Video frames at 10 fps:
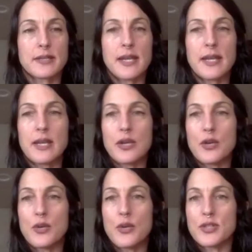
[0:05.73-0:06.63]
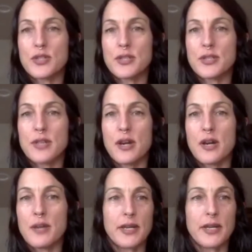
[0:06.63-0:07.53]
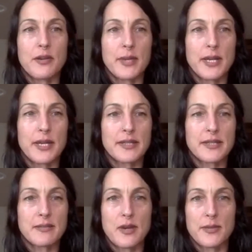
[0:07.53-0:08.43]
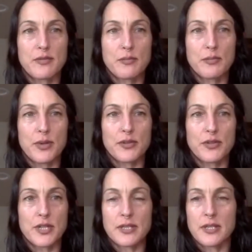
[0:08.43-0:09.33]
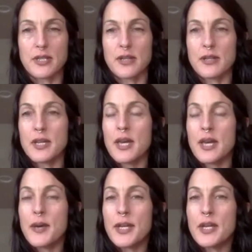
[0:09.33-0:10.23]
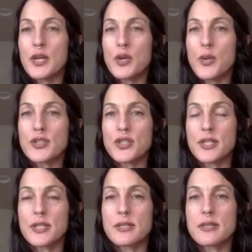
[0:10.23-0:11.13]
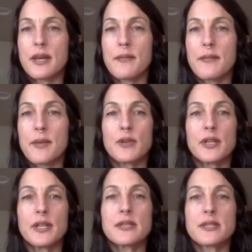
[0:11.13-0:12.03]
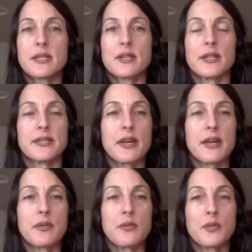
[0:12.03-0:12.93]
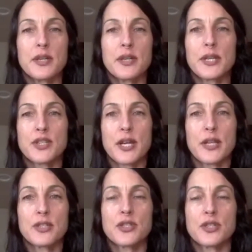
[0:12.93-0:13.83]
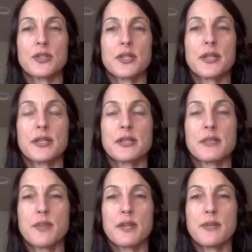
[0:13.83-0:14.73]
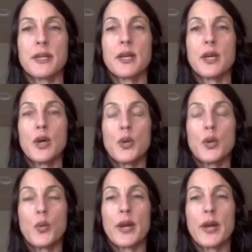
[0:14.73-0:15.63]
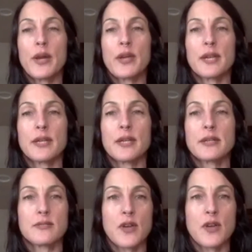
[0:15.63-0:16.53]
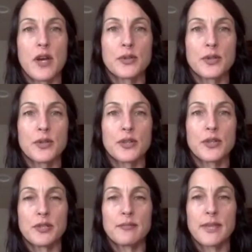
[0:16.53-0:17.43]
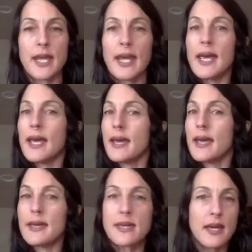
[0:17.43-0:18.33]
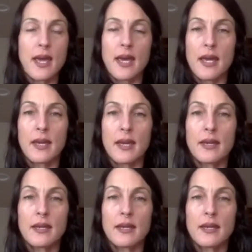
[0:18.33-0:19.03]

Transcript: Any questions, comment? Well, I know we got some comments from Brother Jason here. Any questions? I'm really serious. I really want to challenge you to experiment wearing your lenses of non-dual union, aka